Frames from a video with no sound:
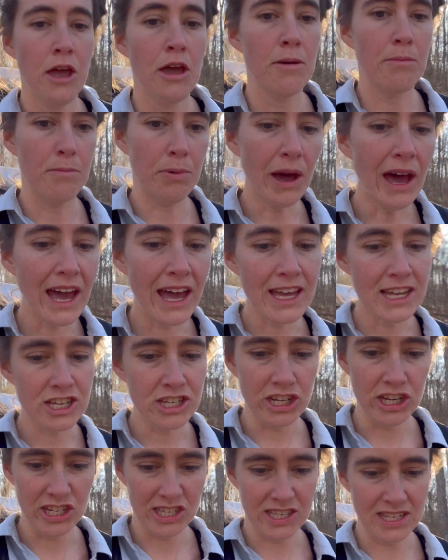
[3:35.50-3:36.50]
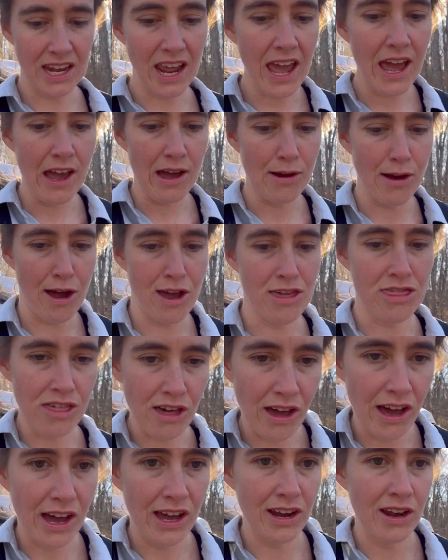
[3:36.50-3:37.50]
But just now I
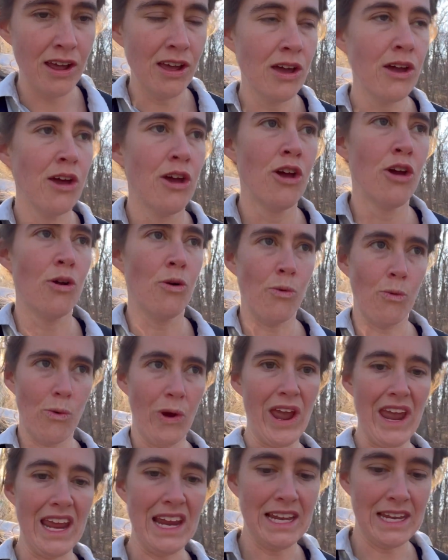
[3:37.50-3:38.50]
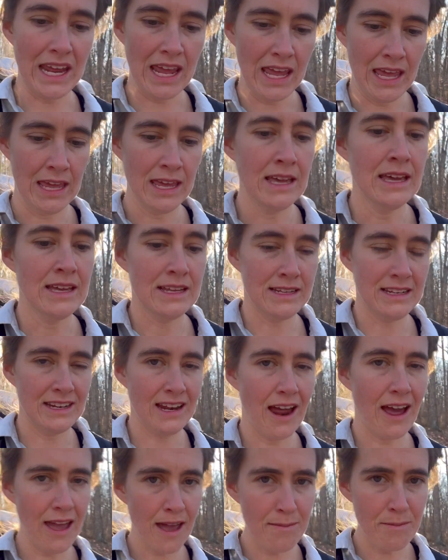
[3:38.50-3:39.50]
thought, wait, did
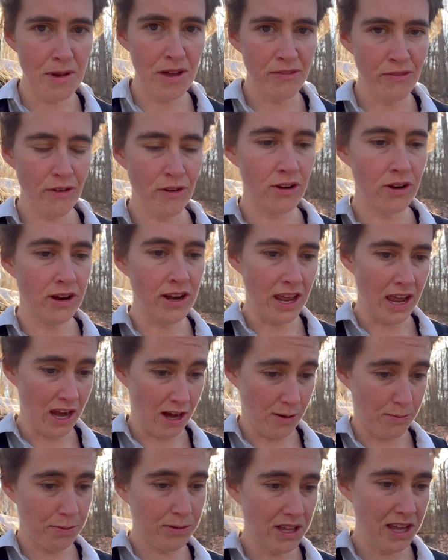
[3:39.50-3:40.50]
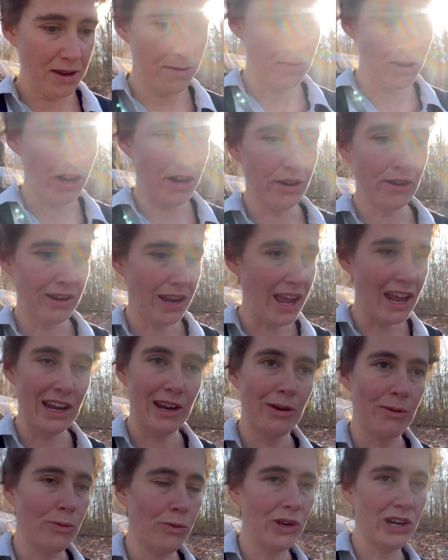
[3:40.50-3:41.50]
I have my phone on airplane mode and
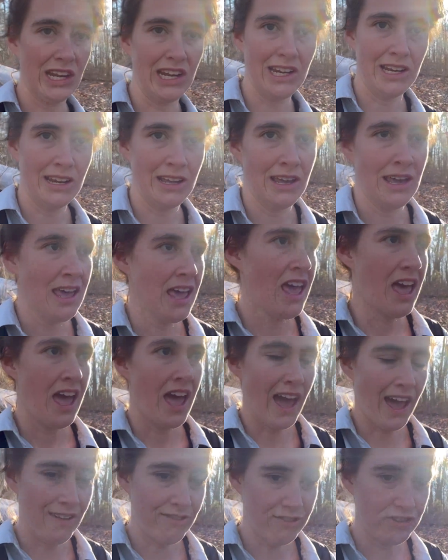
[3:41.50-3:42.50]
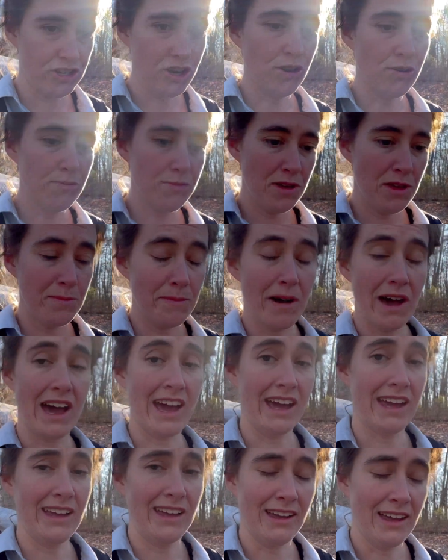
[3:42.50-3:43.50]
it wouldn't have shown me
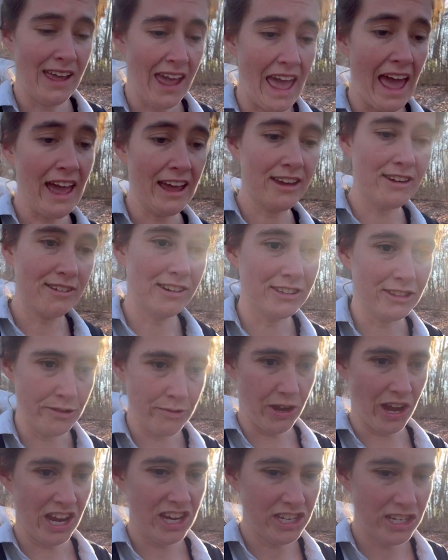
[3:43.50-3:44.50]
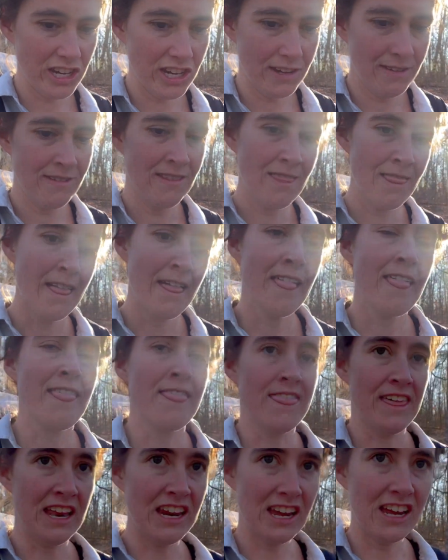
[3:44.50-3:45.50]
my accurate location?
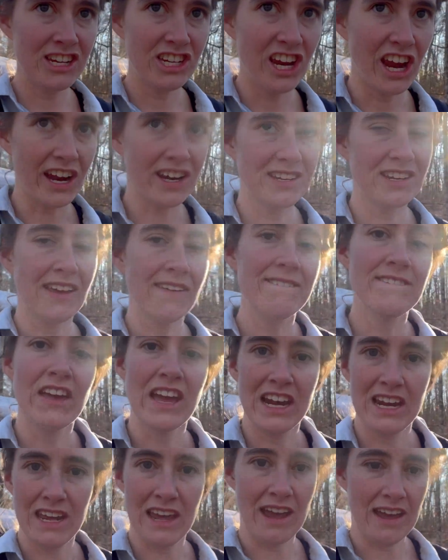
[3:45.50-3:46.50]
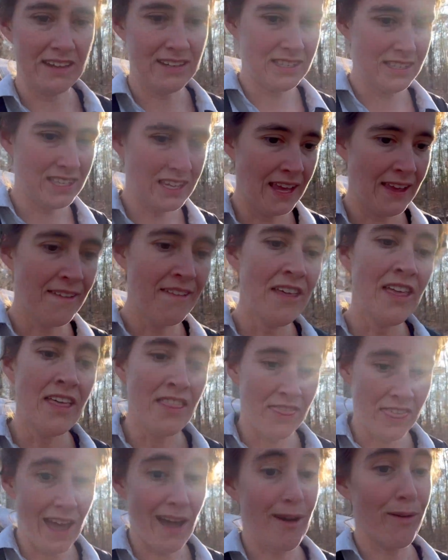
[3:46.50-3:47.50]
Then I checked, and yes,
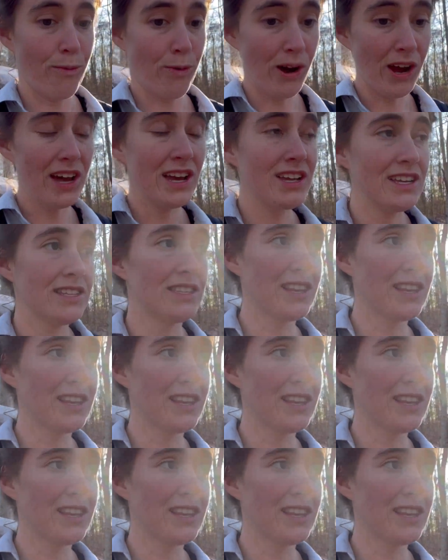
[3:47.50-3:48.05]
that was